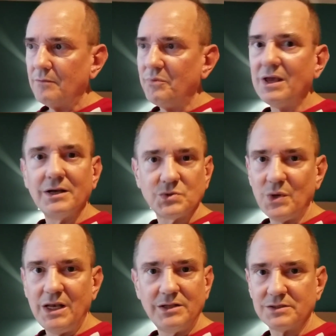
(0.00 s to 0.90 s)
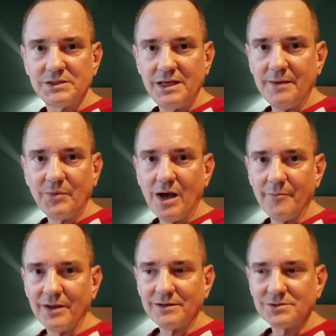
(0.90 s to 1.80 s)
because we didn't see them
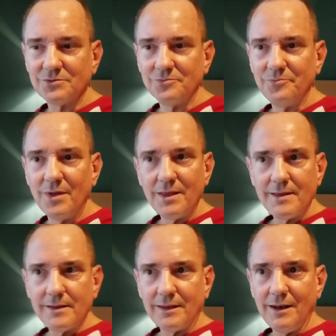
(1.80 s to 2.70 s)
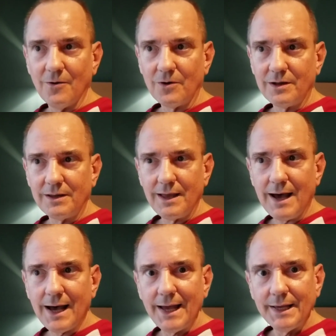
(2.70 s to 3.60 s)
coming. So, you know,
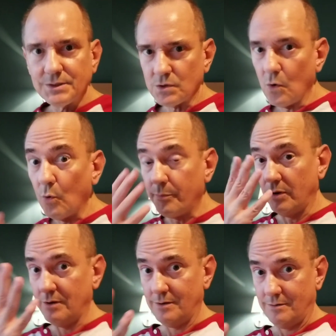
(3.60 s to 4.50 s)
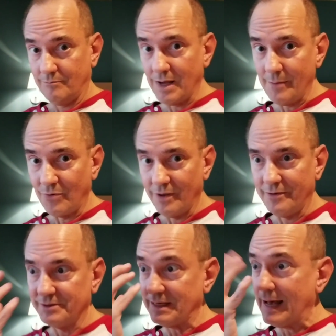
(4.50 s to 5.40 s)
eyes open, my
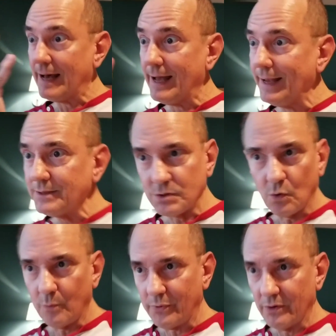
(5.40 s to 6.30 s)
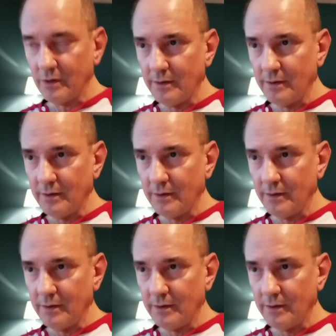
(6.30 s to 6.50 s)
brothers, eyes open.